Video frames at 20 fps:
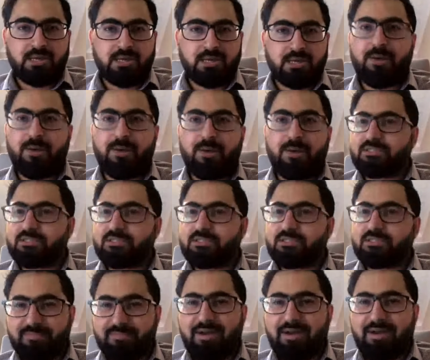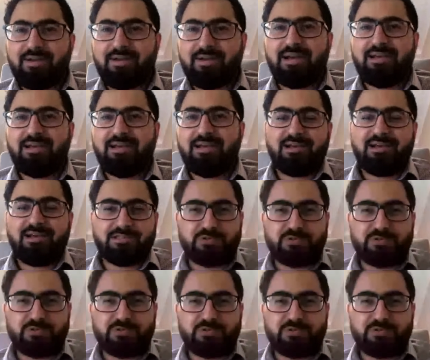Language was a big barrier,
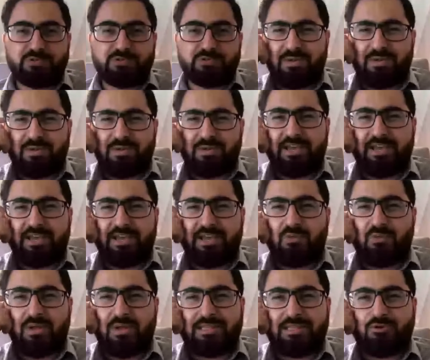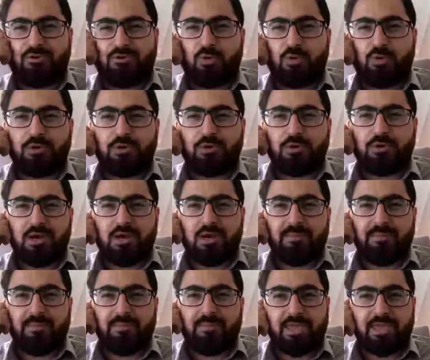so we couldn't communicate it well. They took me to
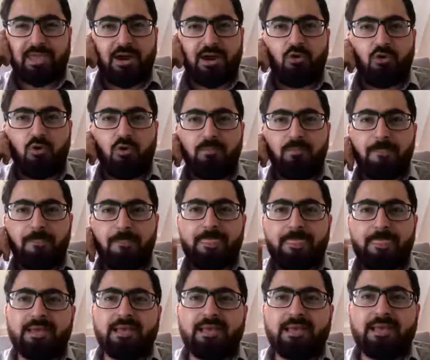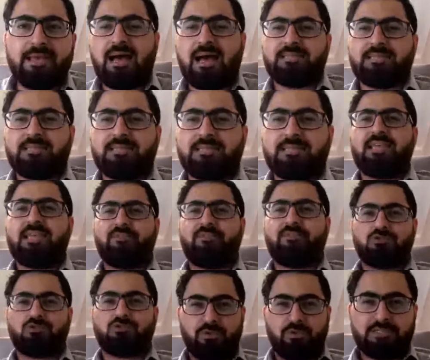a care home. I stayed there
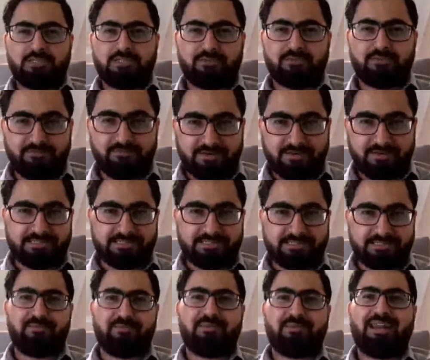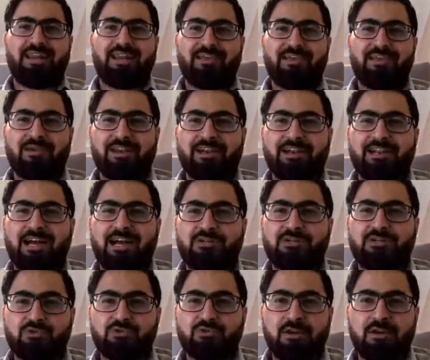for 2 weeks. For the first time in my life, I didn't have
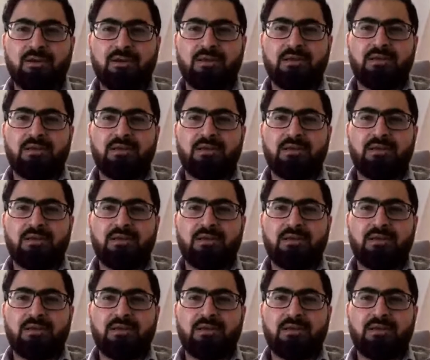to run